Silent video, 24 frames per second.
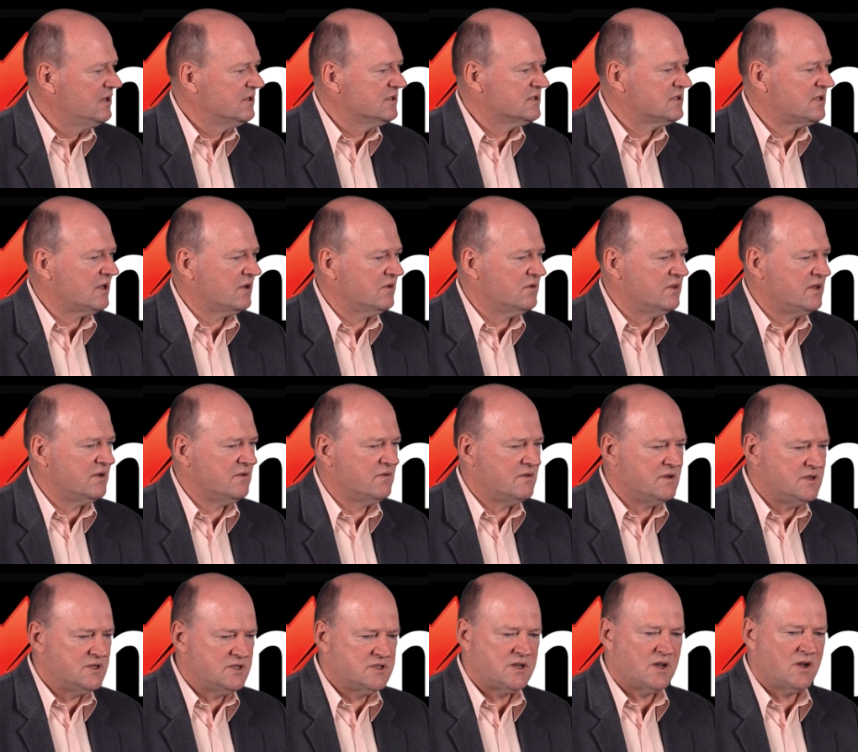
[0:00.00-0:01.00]
So there
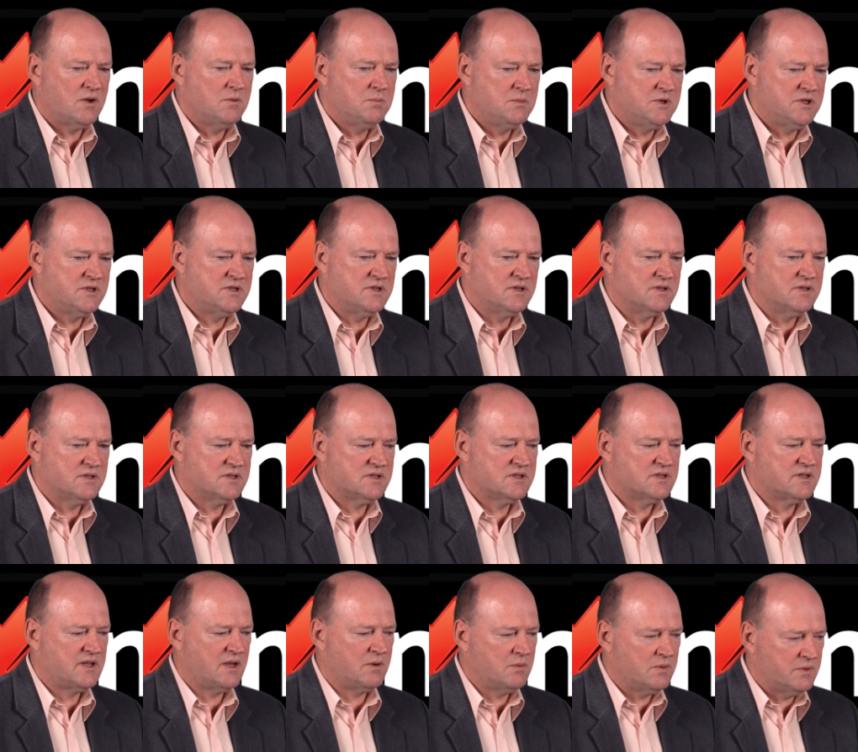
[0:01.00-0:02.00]
is no
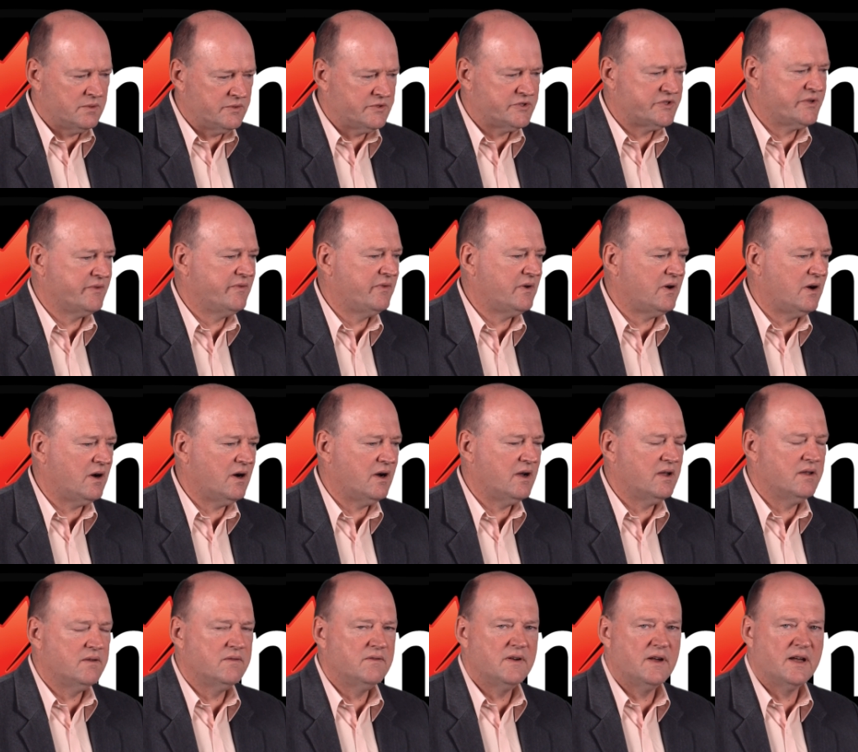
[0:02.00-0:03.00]
business that will
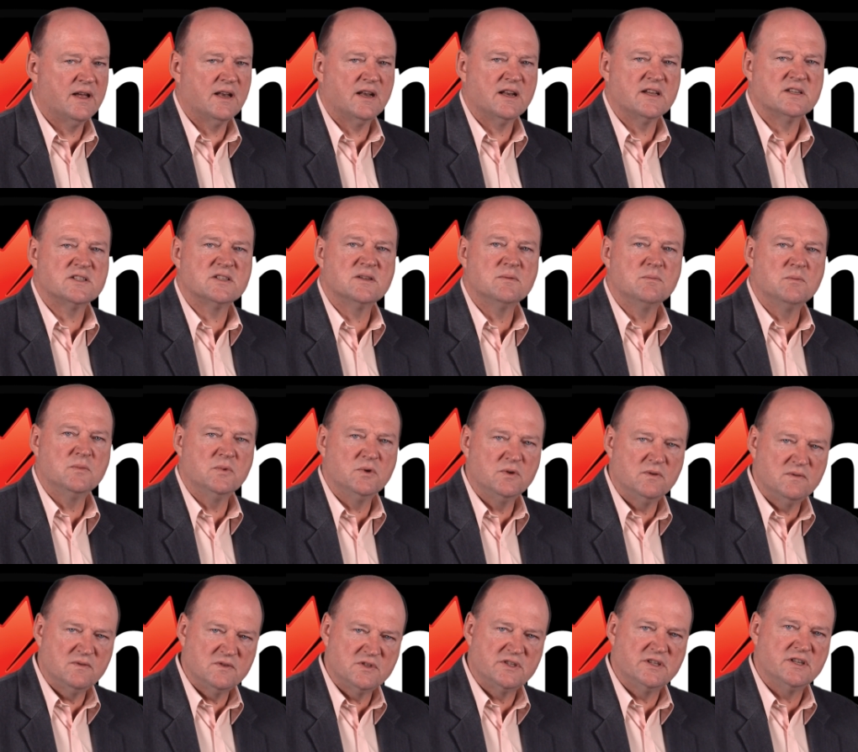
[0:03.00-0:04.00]
survive unless it
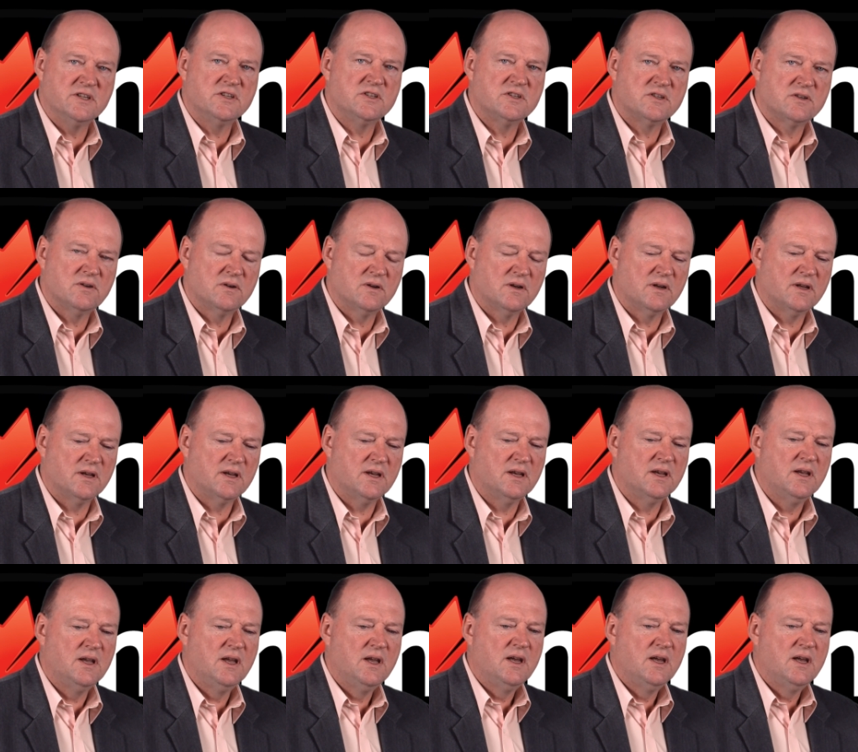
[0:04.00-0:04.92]
moves digitally.